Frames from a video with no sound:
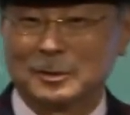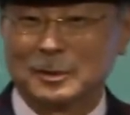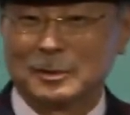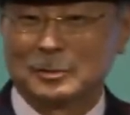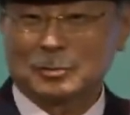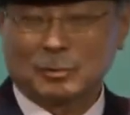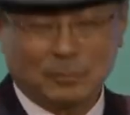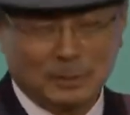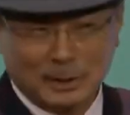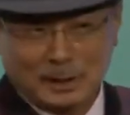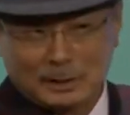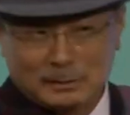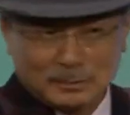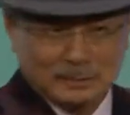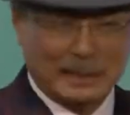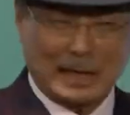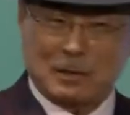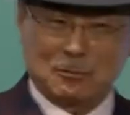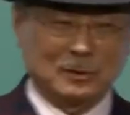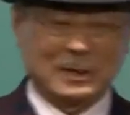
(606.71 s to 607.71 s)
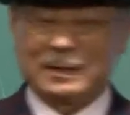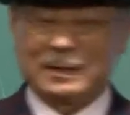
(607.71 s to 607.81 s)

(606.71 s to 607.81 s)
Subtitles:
What happens if you